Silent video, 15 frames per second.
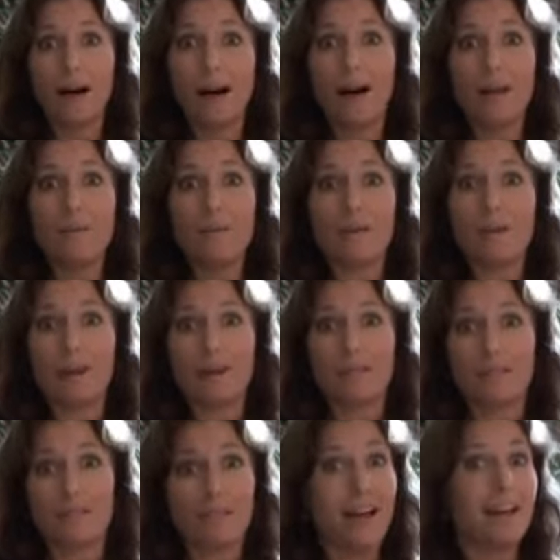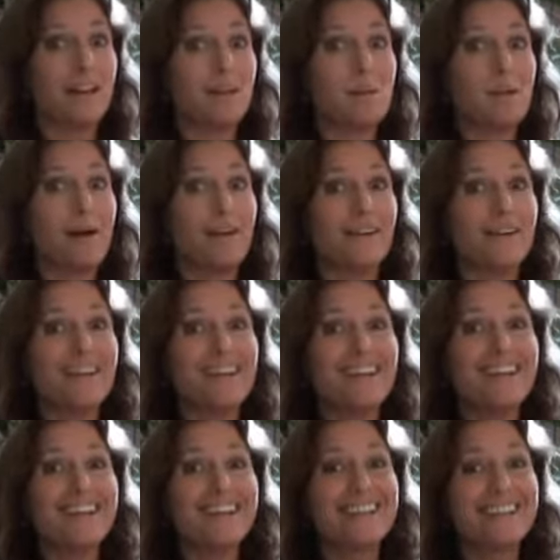I'm kind of excited about it,
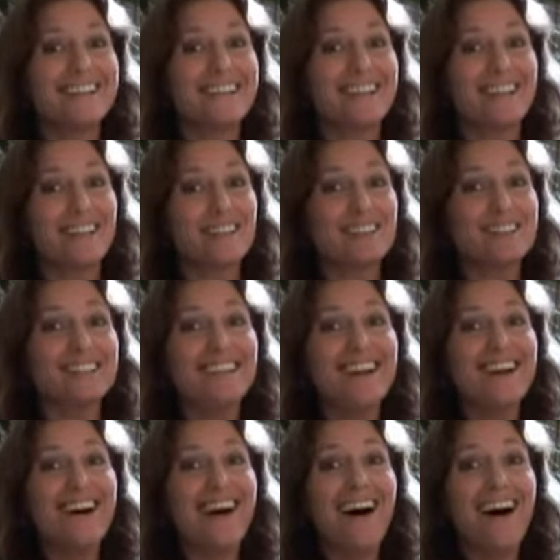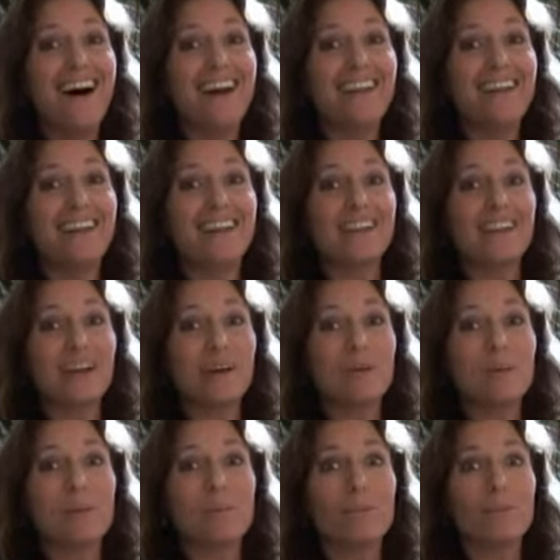because I think a lot
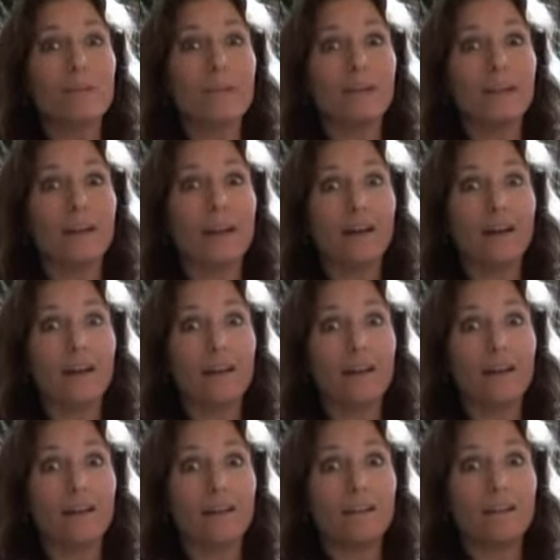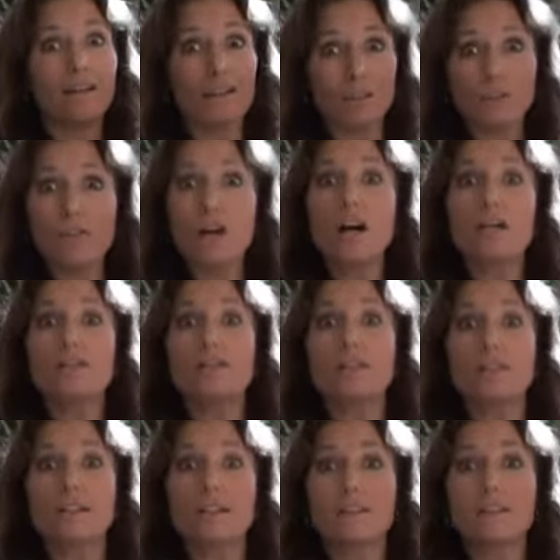of people are going to shift
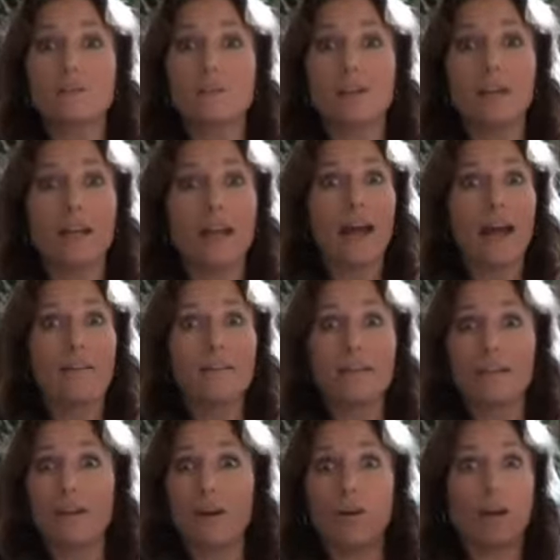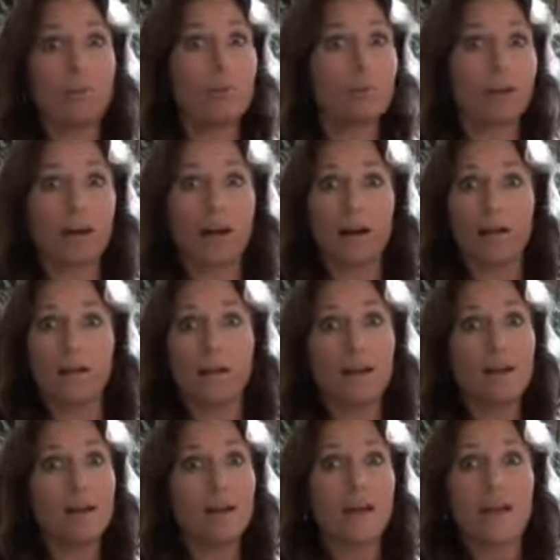consciousness. We're to have to go up or down,
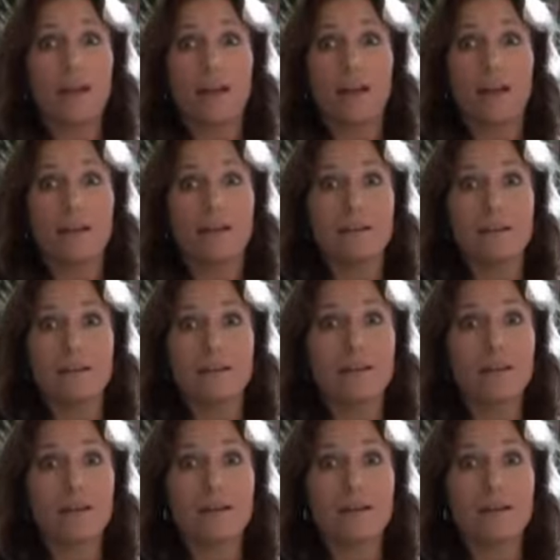and